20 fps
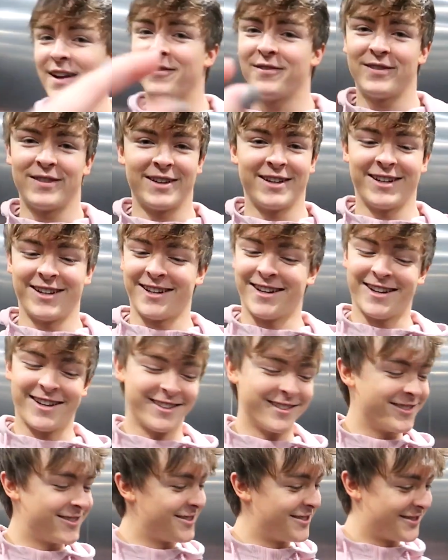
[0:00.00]

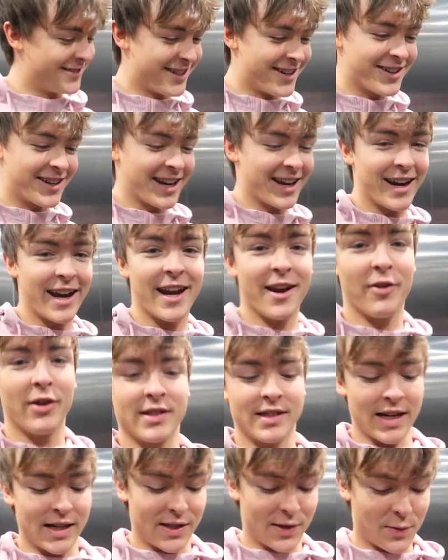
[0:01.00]
Um, okay,
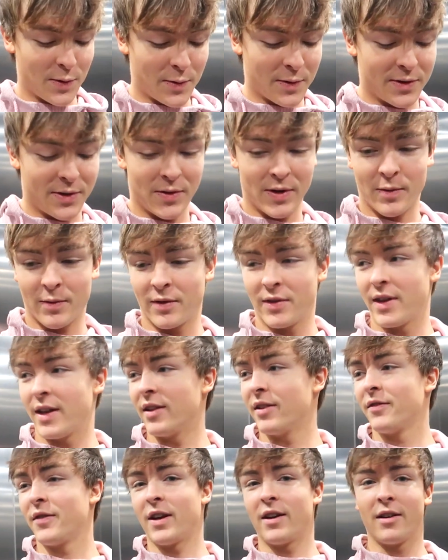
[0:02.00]
anyways, guys, is what we're doing. We're in the
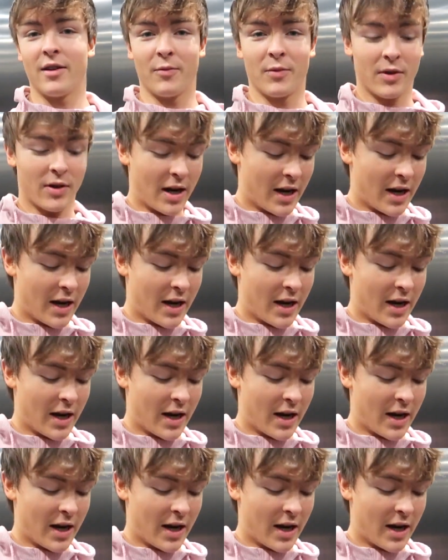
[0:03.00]
elevator and we're